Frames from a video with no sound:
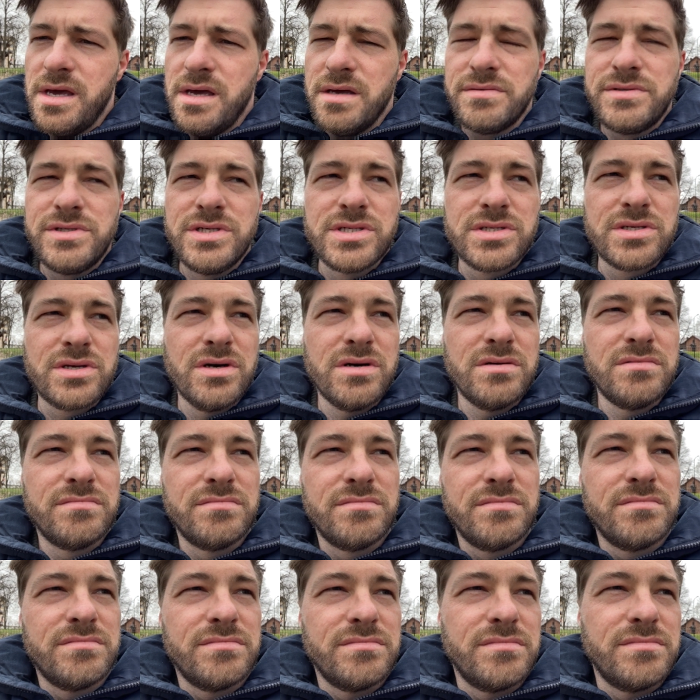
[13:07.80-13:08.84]
Just got
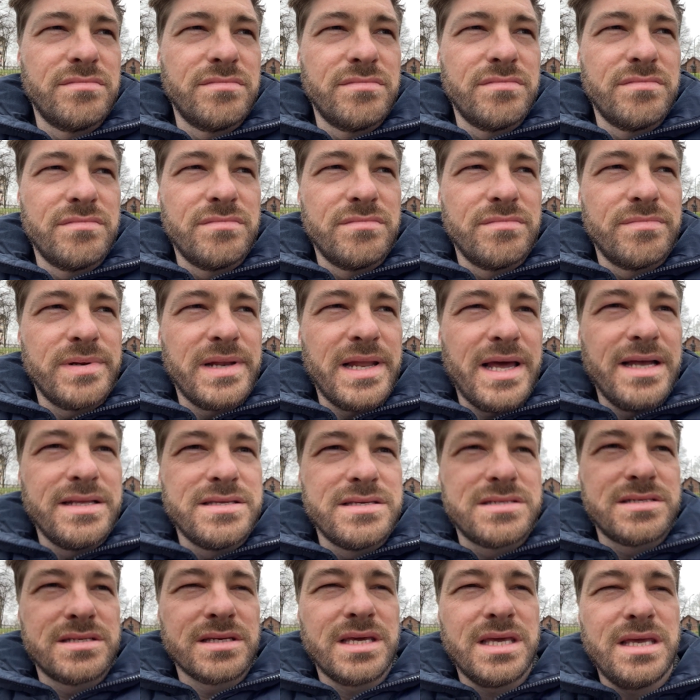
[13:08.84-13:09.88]

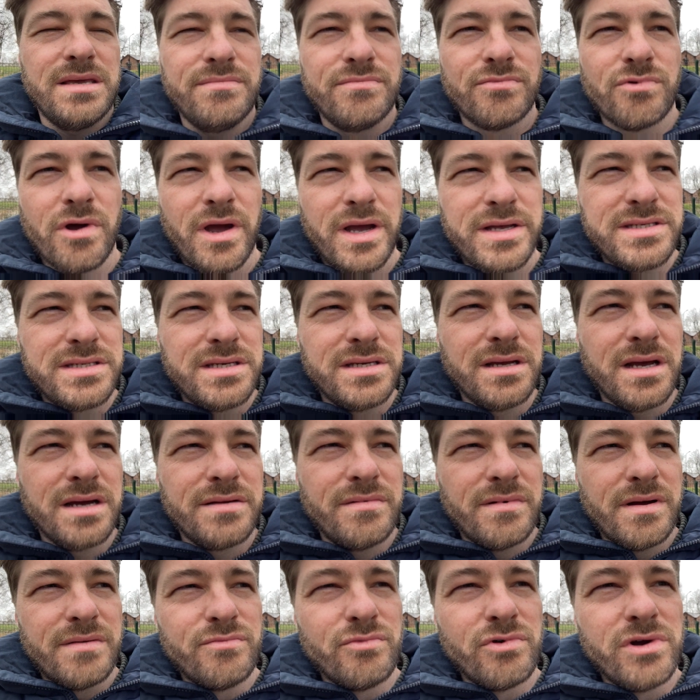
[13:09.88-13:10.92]
plans to keep writing.
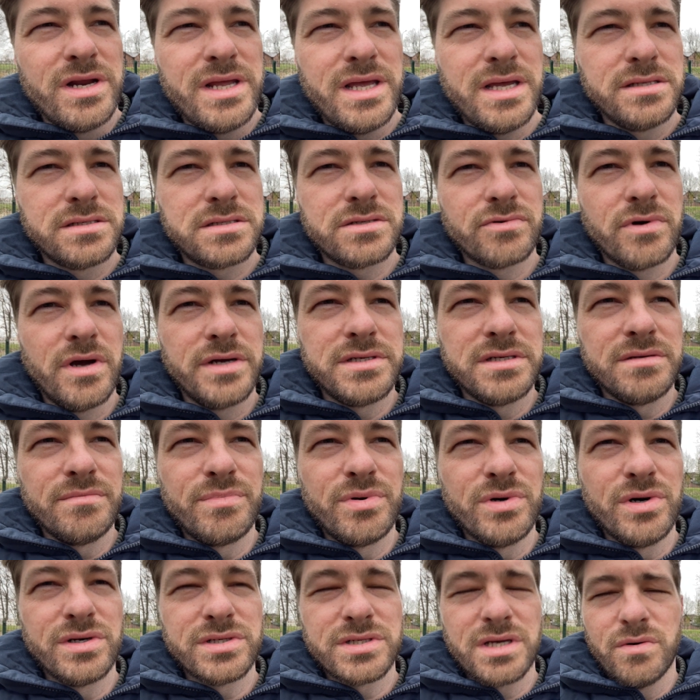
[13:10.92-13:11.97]
I'm really into writing
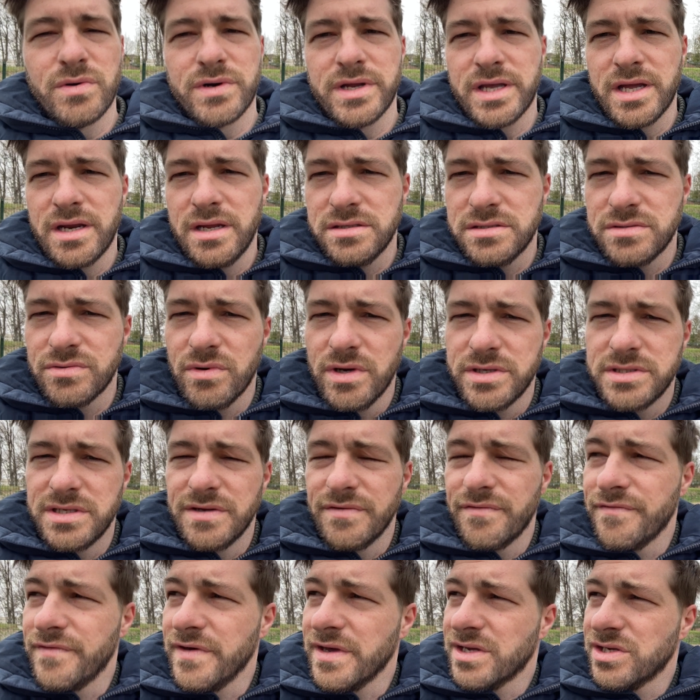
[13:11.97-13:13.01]
books. I want to get into writing
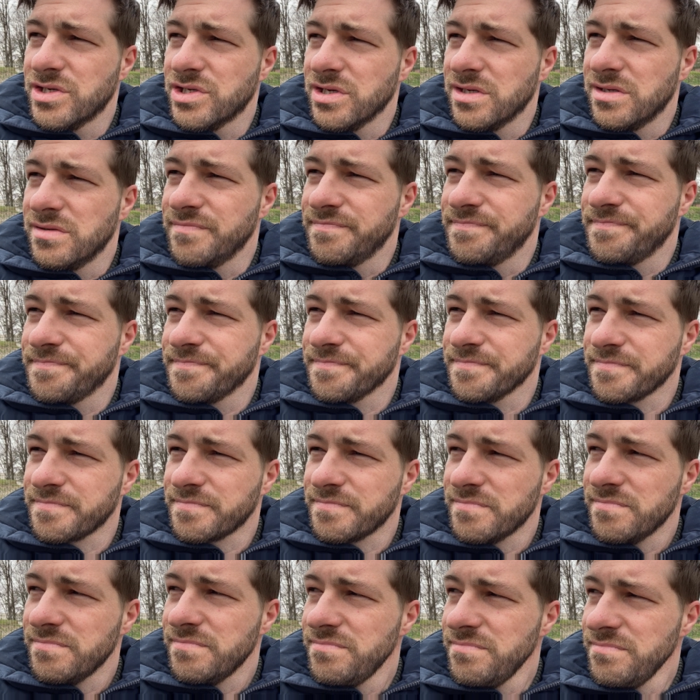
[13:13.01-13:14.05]
fiction.
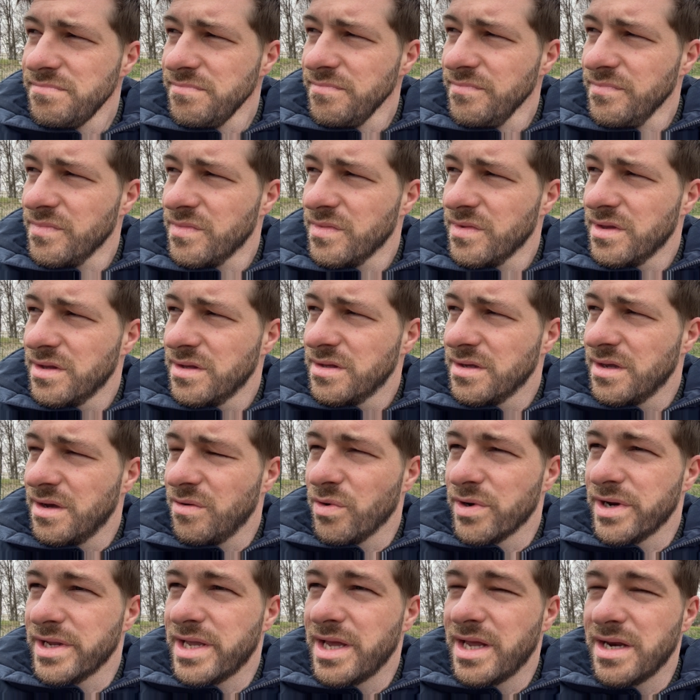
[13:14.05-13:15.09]
I
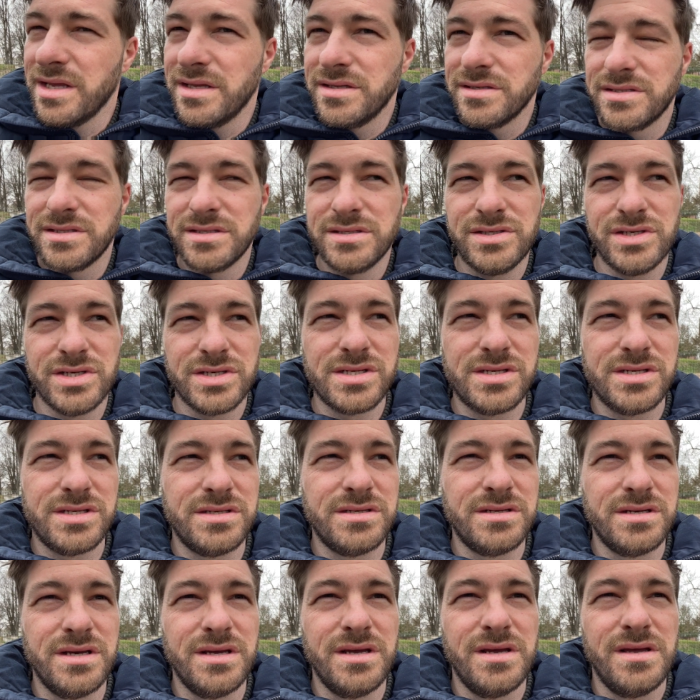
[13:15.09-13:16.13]
want to get into just